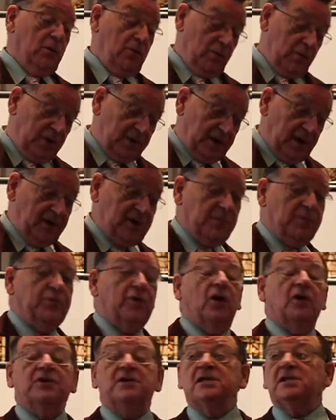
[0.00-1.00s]
with other
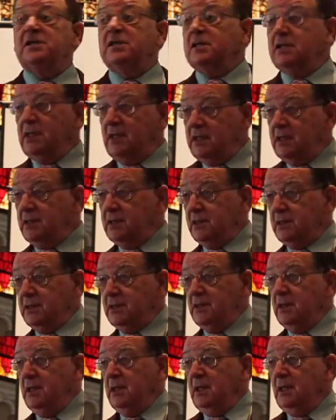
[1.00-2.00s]
Protestant
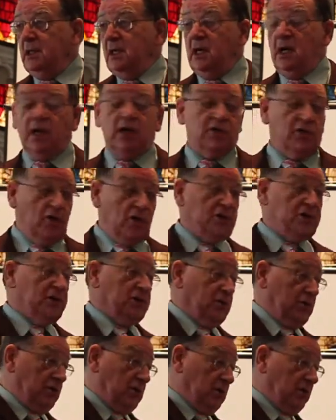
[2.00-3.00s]
leaders across
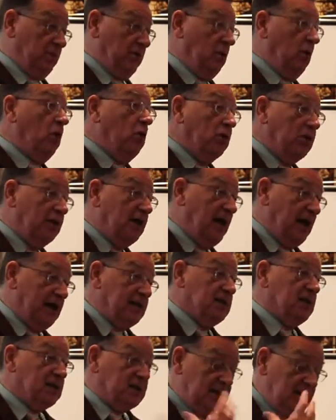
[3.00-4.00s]
Europe,
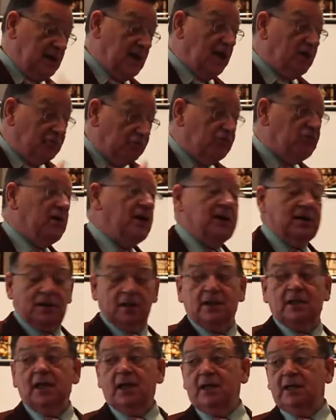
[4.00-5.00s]
organize a
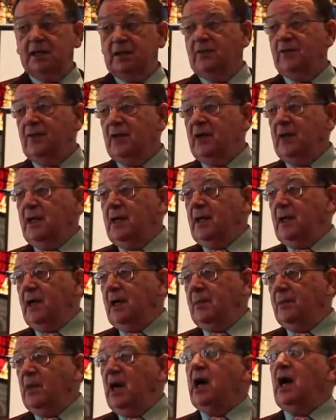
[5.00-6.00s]
real kind of
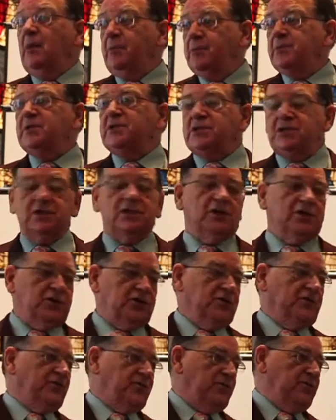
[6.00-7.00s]

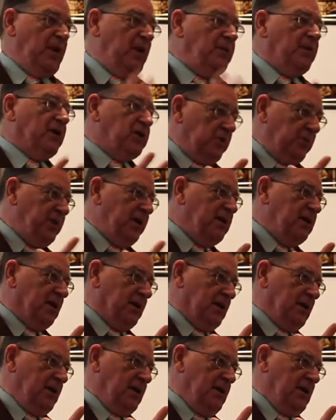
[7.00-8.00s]
upsurge of public
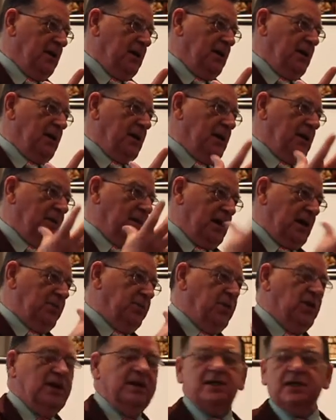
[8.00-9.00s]
opinion
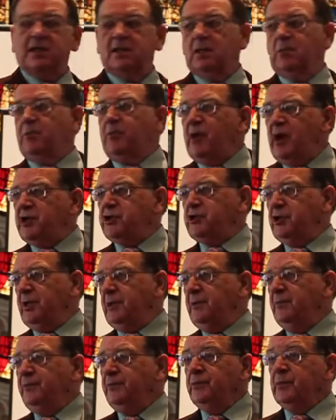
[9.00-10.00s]
and political
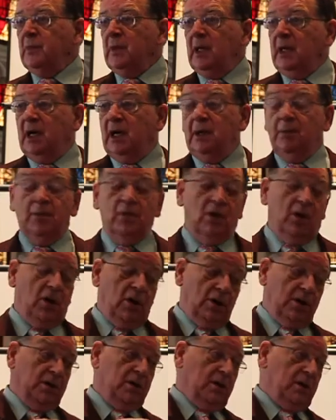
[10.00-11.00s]
pressure
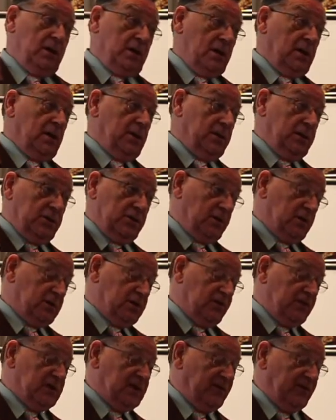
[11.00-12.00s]
on the
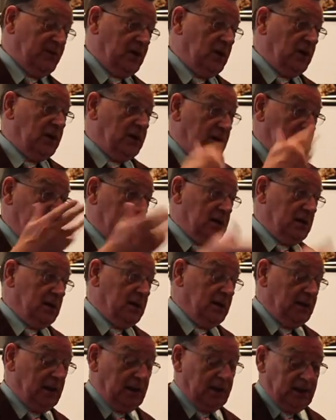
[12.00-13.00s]
Dukes of Savoy
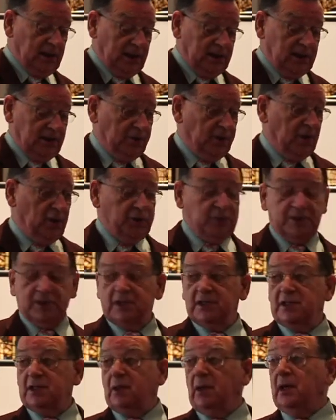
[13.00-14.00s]
and the Popes
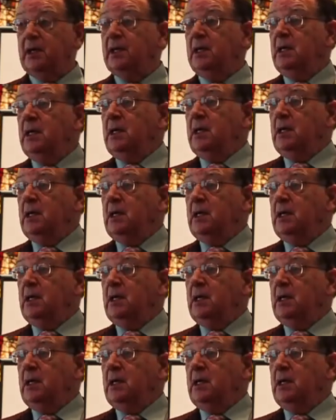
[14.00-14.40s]
and so on,